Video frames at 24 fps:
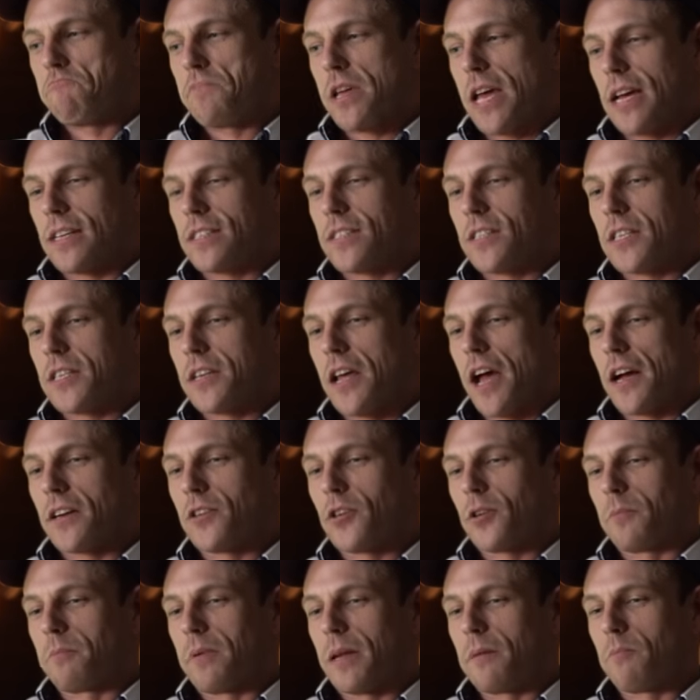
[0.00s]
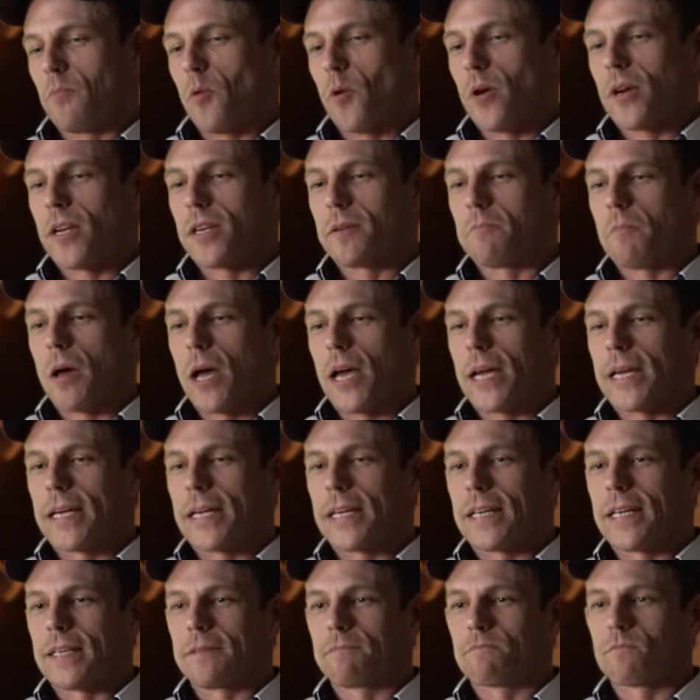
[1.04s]
Yes, the doctor pinpointed my,
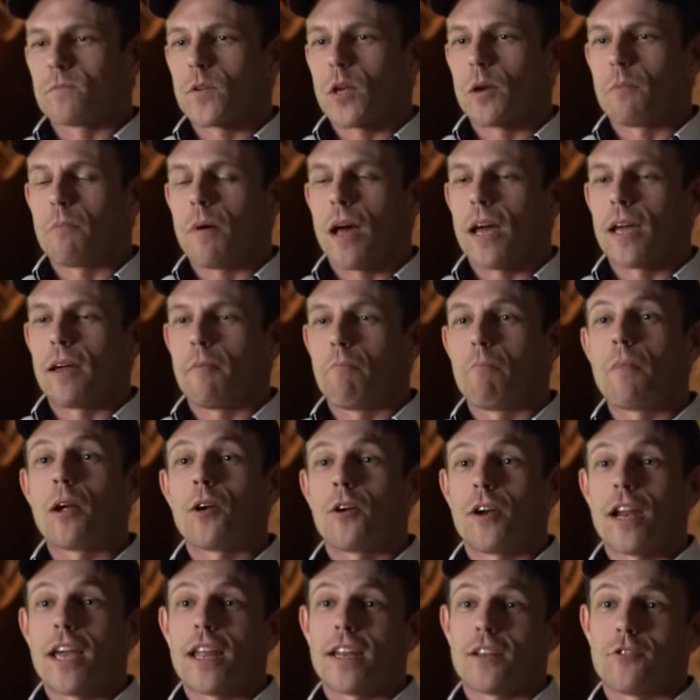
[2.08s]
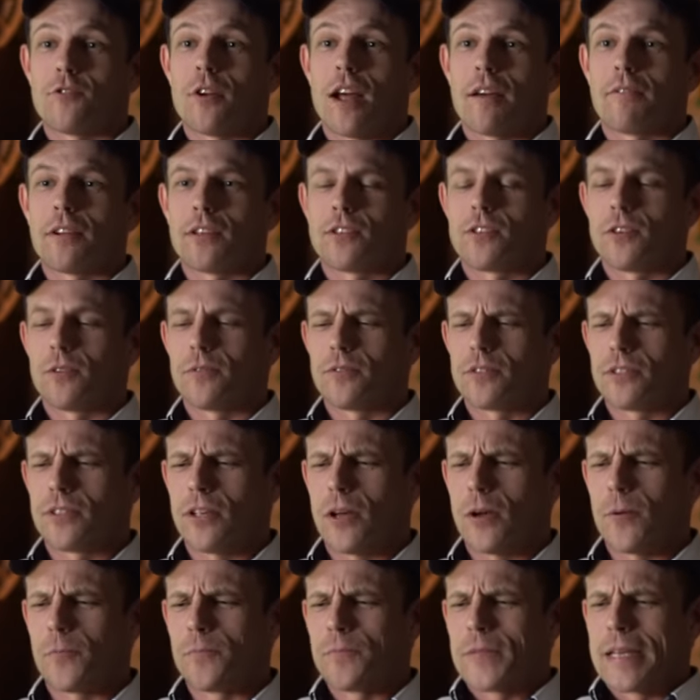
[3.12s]
my marinated driving suit.
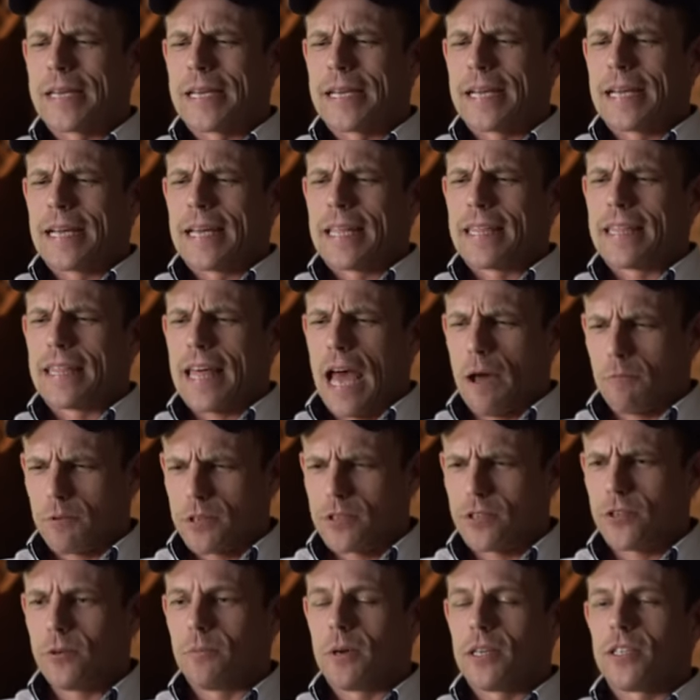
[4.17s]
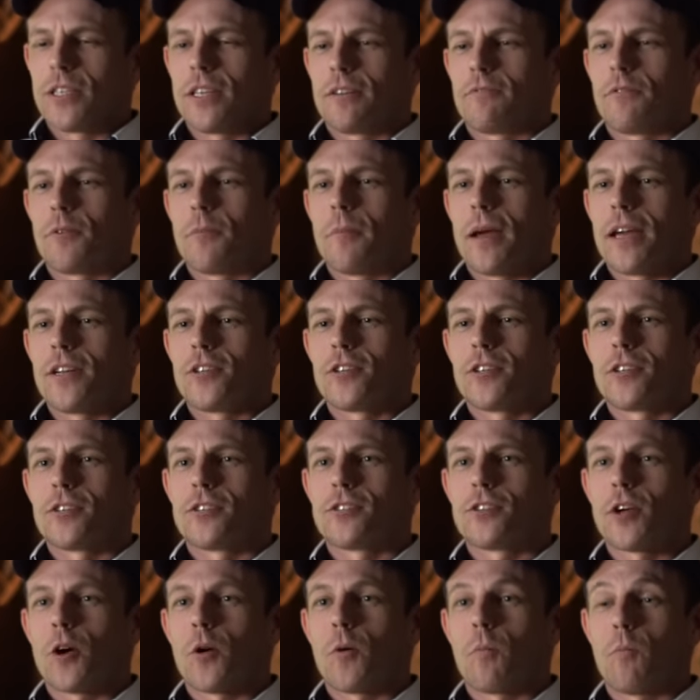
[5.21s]
So that was too much information.
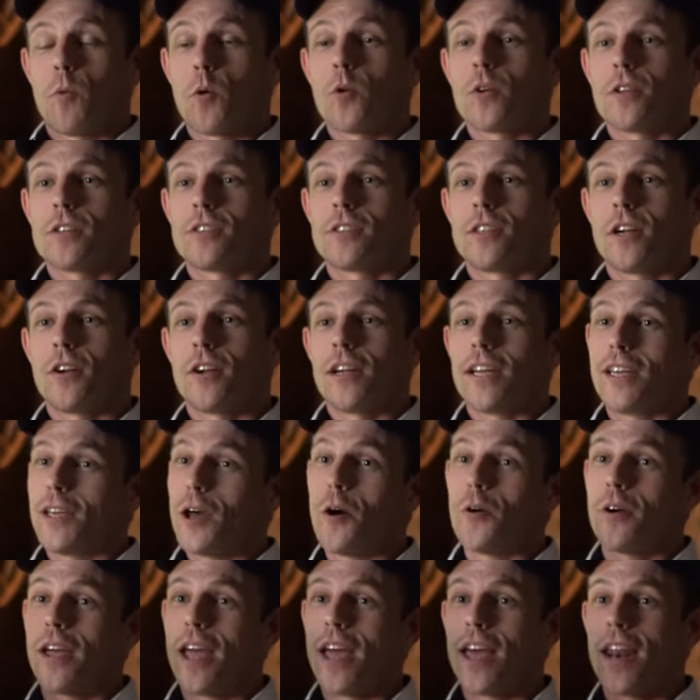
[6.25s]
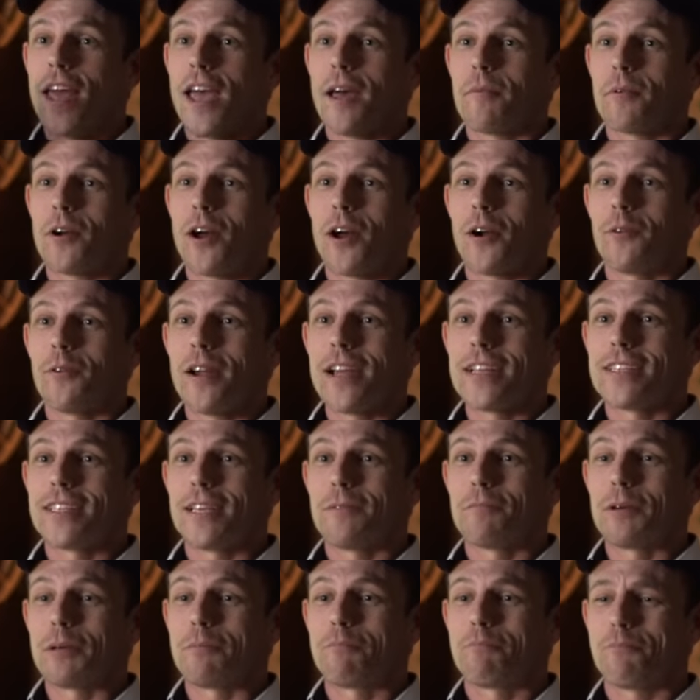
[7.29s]
So moral of the story, go Can-Am car
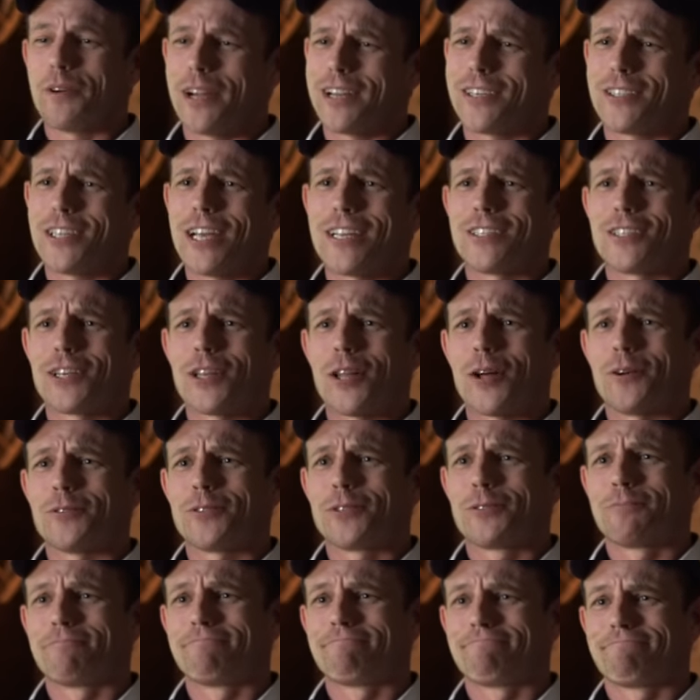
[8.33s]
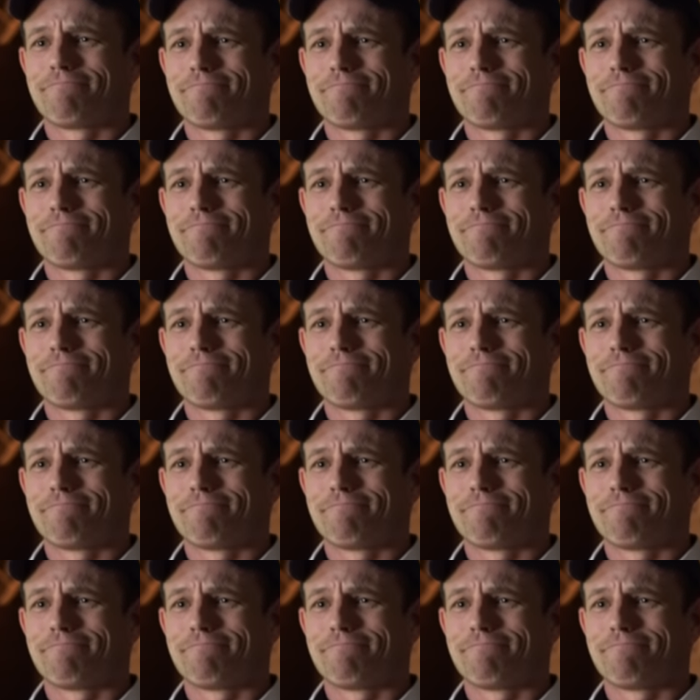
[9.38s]
racing, but bring a change of clothes.